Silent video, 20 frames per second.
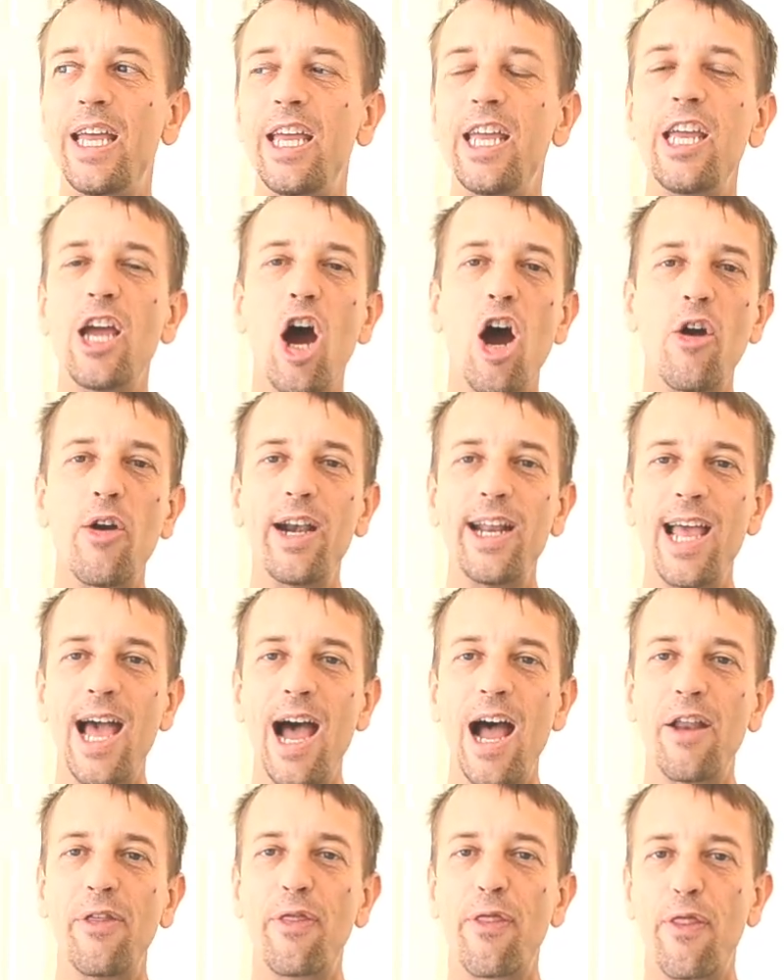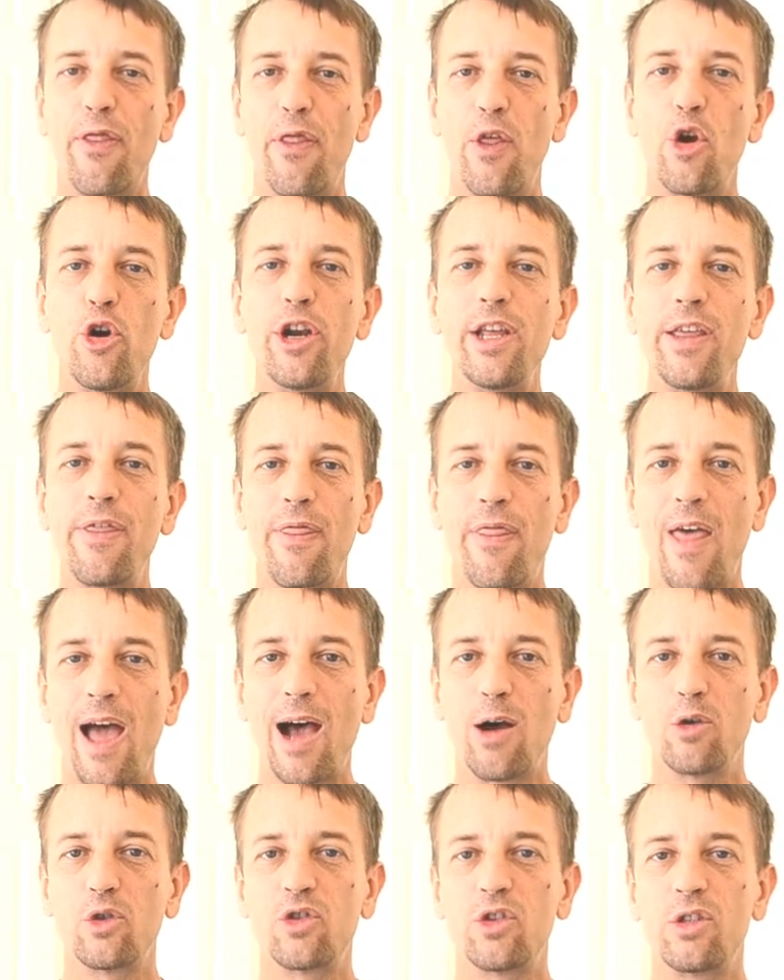He already had
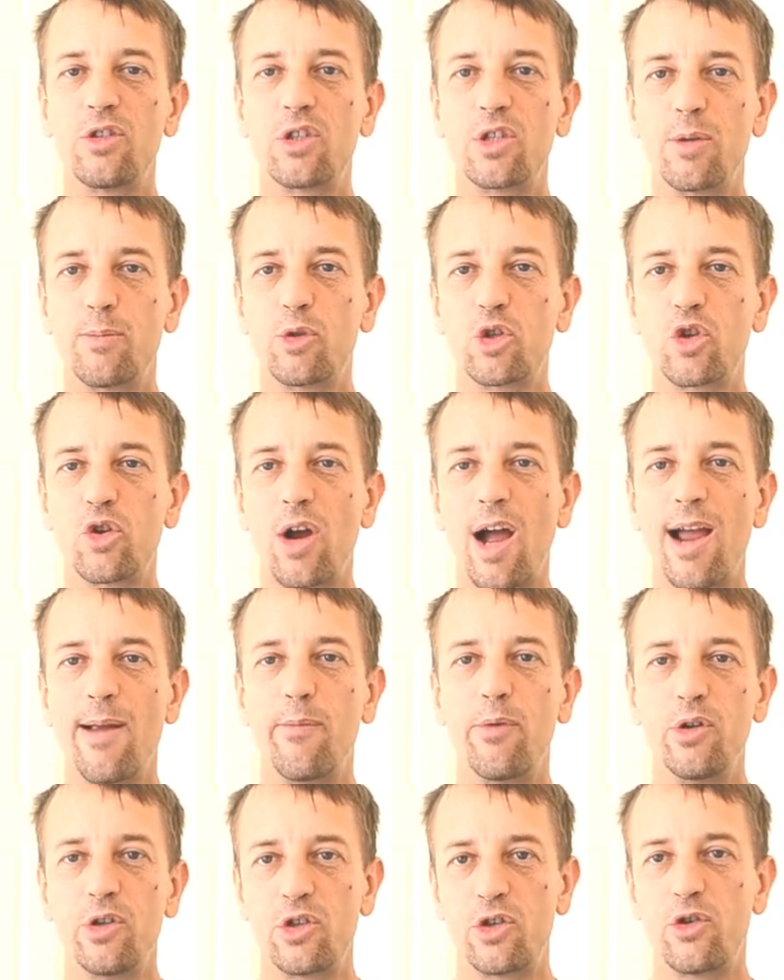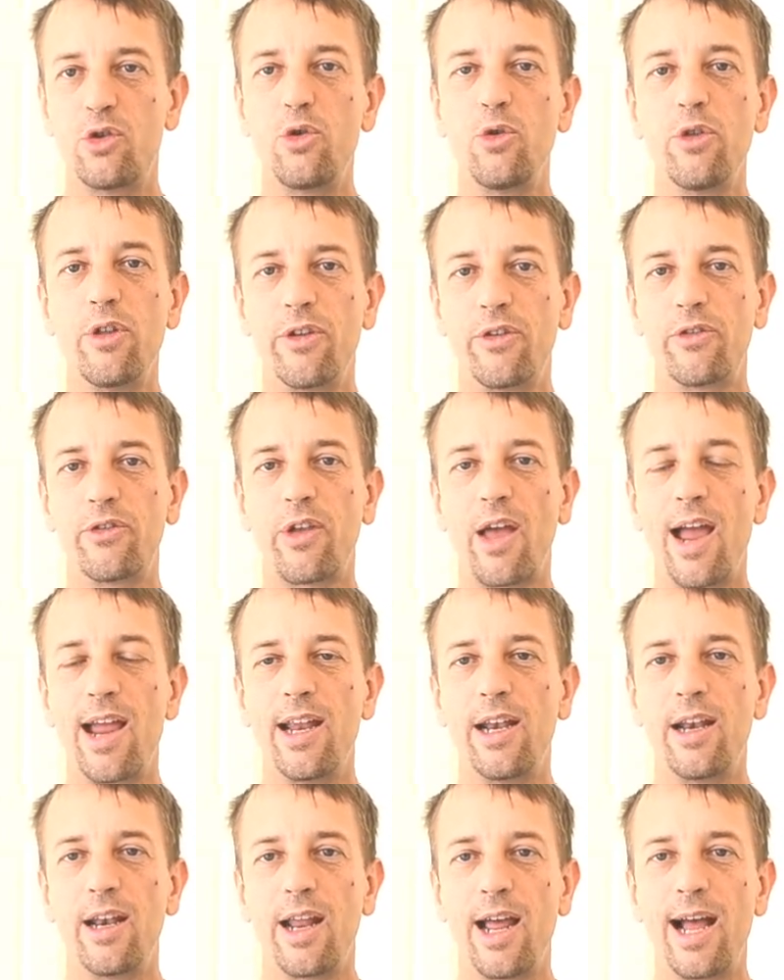30,000 subscribers to the
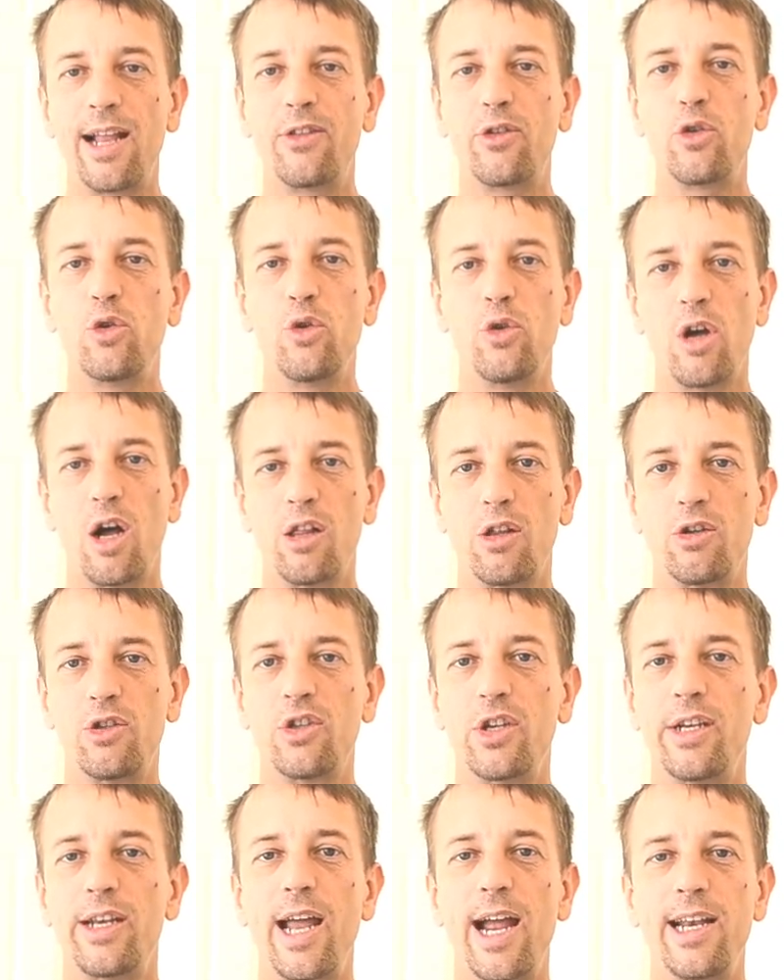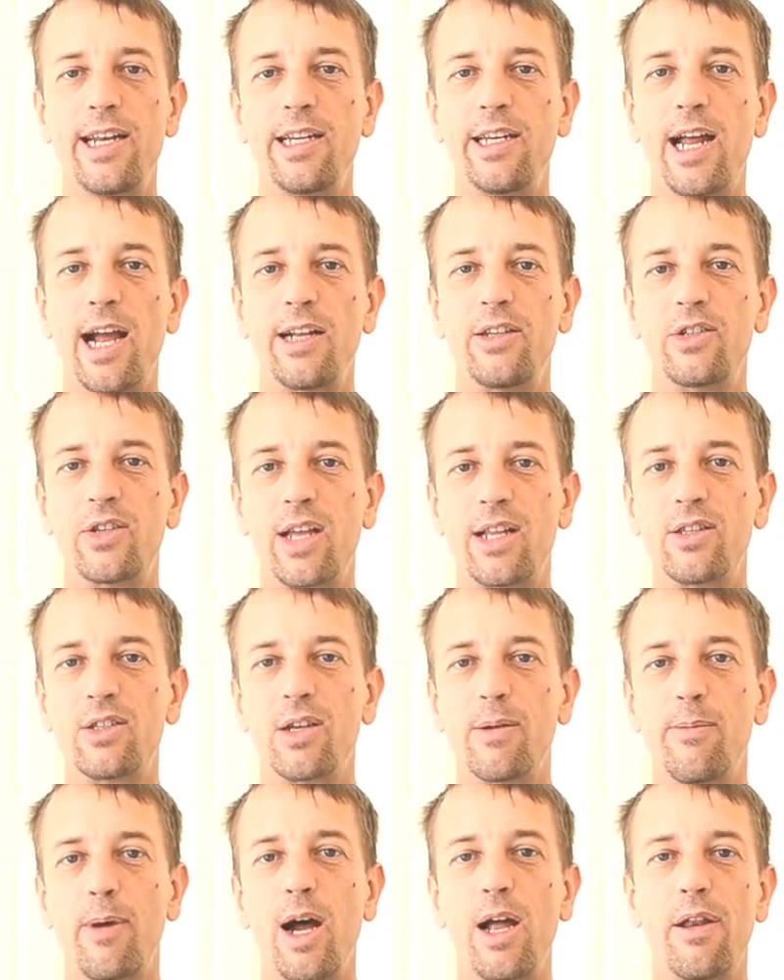site at
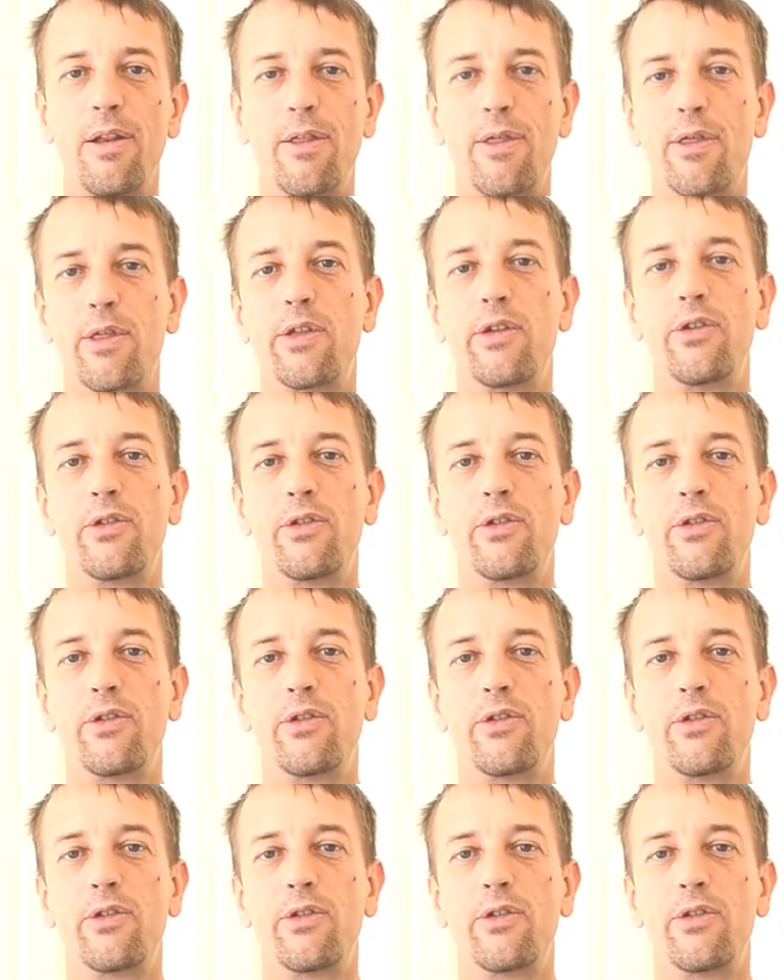$2.99 a month.